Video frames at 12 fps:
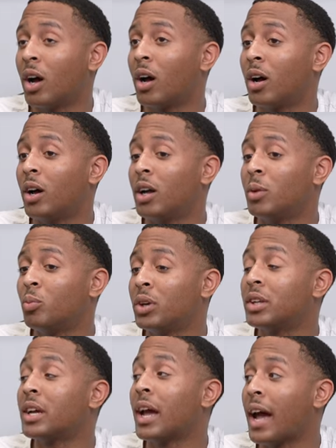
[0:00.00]

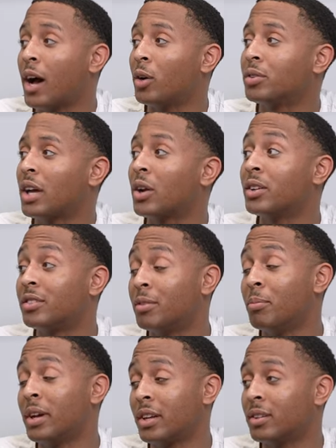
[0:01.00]
renting a house out in
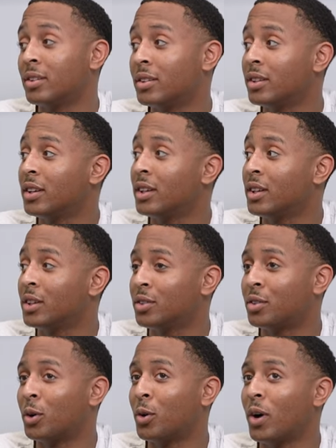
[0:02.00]
Temecula,
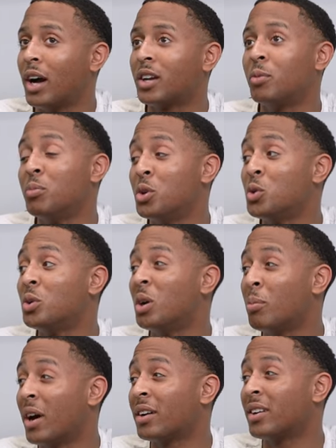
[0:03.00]
so I commute
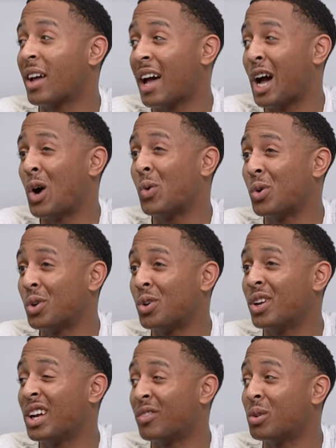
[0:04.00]
about an
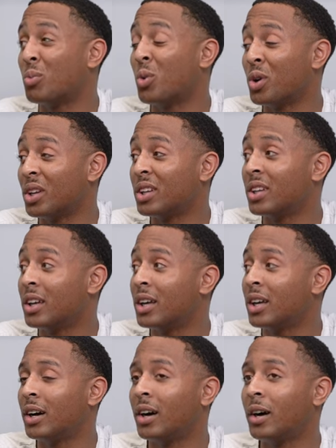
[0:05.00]
hour every morning.
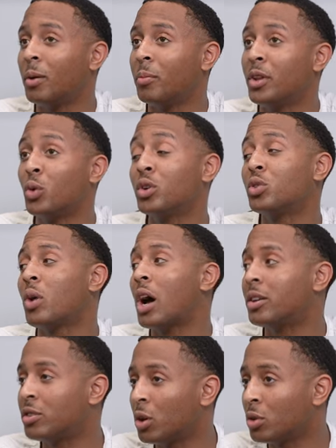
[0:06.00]
And the reason
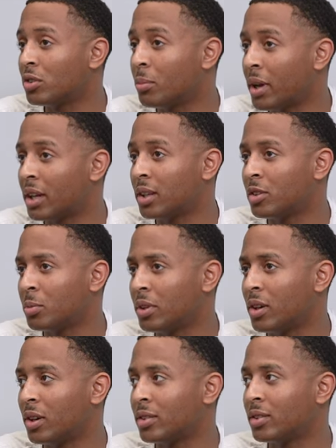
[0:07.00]
why I chose Temecula is
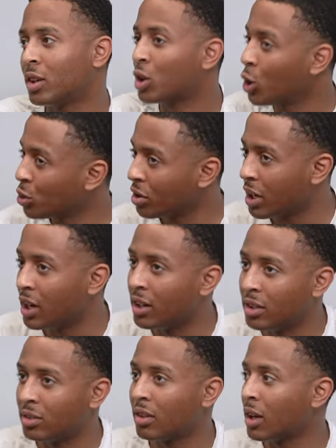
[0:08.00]
because the closer
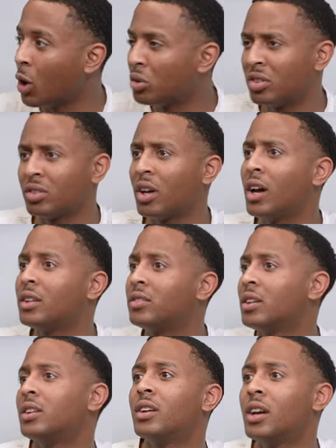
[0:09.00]
areas like Oceanside,
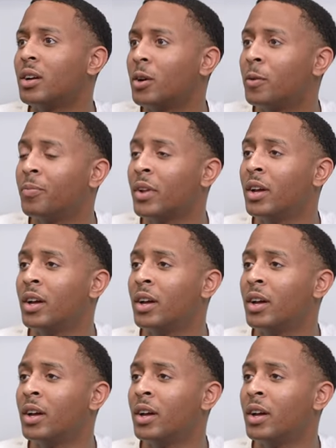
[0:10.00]
San Diego,